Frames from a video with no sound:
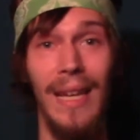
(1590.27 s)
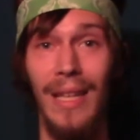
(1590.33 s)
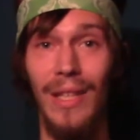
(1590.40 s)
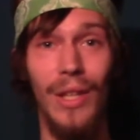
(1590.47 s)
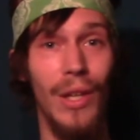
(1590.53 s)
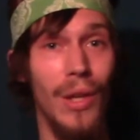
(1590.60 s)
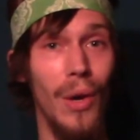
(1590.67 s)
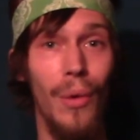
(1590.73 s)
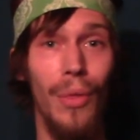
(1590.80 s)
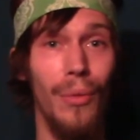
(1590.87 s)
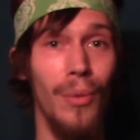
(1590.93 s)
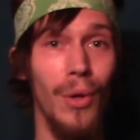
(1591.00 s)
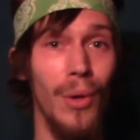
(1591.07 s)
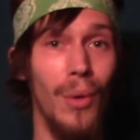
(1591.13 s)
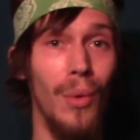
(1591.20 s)
you go
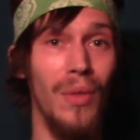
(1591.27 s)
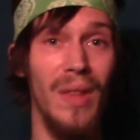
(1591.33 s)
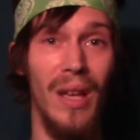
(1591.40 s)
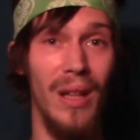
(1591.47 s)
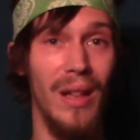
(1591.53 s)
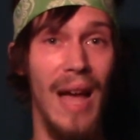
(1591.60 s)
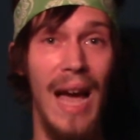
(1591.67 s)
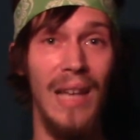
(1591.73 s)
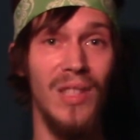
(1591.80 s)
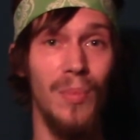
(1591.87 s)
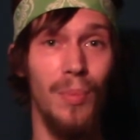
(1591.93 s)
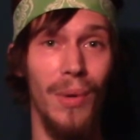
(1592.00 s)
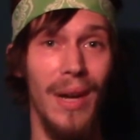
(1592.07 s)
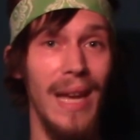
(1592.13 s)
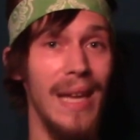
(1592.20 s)
through, the glass
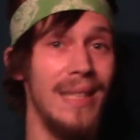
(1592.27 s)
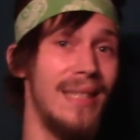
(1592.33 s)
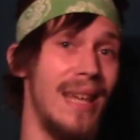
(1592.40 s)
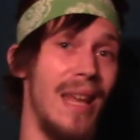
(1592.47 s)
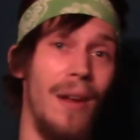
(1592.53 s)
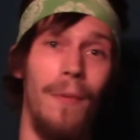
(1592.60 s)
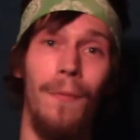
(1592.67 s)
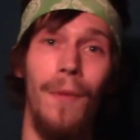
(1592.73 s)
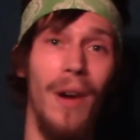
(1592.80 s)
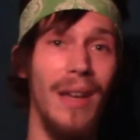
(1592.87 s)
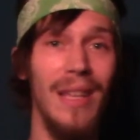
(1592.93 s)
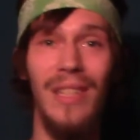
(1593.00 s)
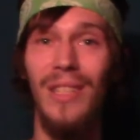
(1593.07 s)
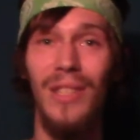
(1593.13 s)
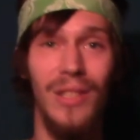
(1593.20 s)
breaks, and a
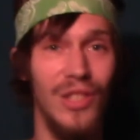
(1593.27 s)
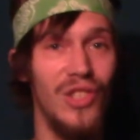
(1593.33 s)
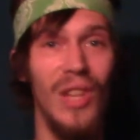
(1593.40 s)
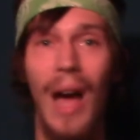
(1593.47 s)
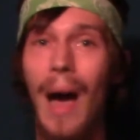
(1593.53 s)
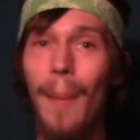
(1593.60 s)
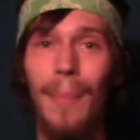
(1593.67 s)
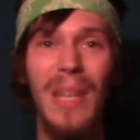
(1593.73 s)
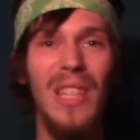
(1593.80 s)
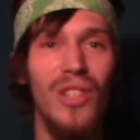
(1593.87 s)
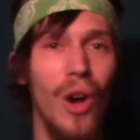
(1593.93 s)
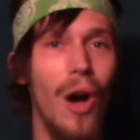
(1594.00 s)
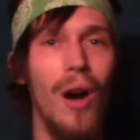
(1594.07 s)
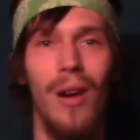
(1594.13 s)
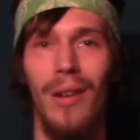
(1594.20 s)
fucking zombie
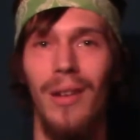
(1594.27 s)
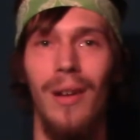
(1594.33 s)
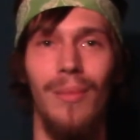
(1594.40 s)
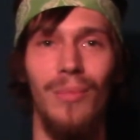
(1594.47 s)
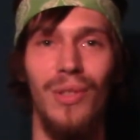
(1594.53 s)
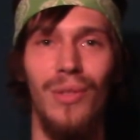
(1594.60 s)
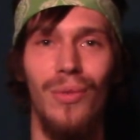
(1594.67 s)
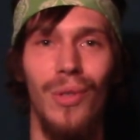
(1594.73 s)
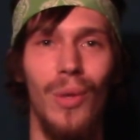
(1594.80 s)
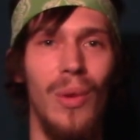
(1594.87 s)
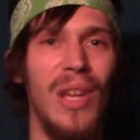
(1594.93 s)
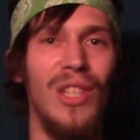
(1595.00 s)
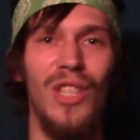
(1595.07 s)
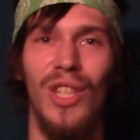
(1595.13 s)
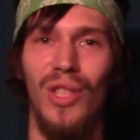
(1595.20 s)
dog comes through
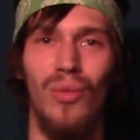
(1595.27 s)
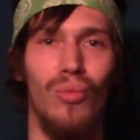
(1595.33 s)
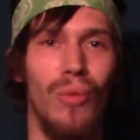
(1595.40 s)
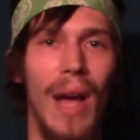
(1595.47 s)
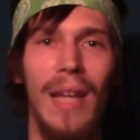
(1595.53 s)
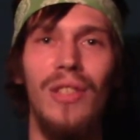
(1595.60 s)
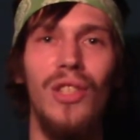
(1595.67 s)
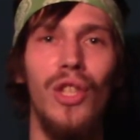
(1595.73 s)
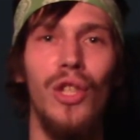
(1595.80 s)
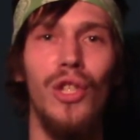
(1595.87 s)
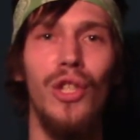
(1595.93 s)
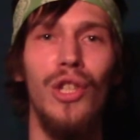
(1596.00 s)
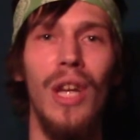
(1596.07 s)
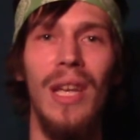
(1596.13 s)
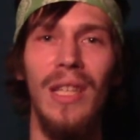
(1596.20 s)
and just wrecks your
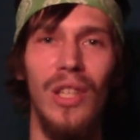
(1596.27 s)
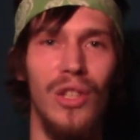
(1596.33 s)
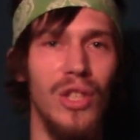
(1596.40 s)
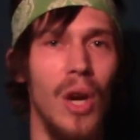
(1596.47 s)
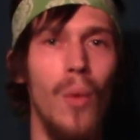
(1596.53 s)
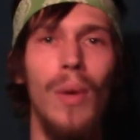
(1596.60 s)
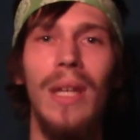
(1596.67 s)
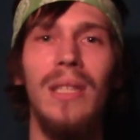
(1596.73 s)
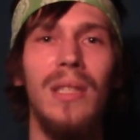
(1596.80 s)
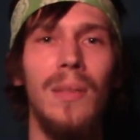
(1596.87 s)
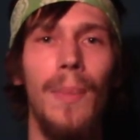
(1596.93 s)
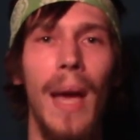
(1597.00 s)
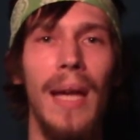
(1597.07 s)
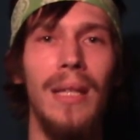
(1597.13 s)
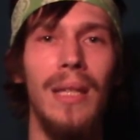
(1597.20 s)
shit. You don't
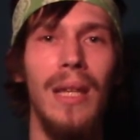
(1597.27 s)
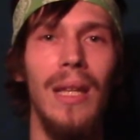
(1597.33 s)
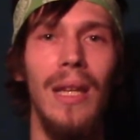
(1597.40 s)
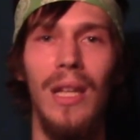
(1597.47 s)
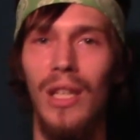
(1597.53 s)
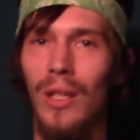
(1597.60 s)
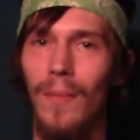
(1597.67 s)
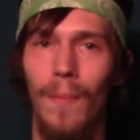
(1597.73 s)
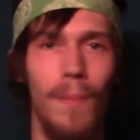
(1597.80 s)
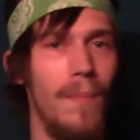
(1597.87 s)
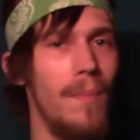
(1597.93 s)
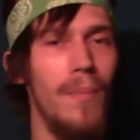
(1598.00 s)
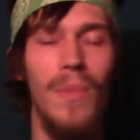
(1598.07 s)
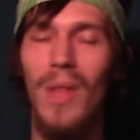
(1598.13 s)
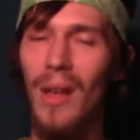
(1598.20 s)
expect it.
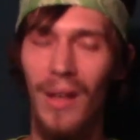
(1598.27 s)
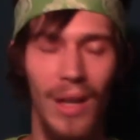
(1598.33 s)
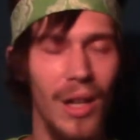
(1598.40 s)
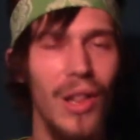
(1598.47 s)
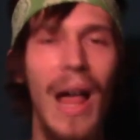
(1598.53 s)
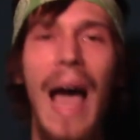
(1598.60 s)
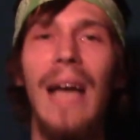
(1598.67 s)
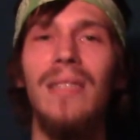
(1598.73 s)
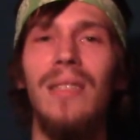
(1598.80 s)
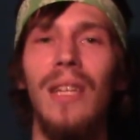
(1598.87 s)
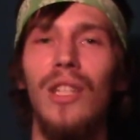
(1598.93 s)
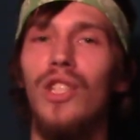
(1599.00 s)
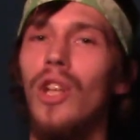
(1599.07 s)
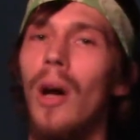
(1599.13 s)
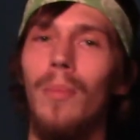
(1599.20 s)

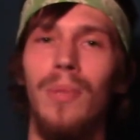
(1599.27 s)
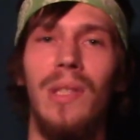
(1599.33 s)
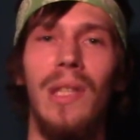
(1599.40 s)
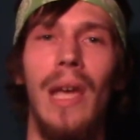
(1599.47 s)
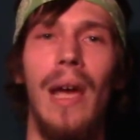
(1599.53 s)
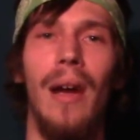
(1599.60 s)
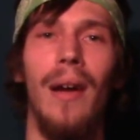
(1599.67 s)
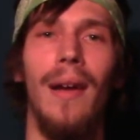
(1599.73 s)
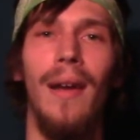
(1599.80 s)
Classic jump scare.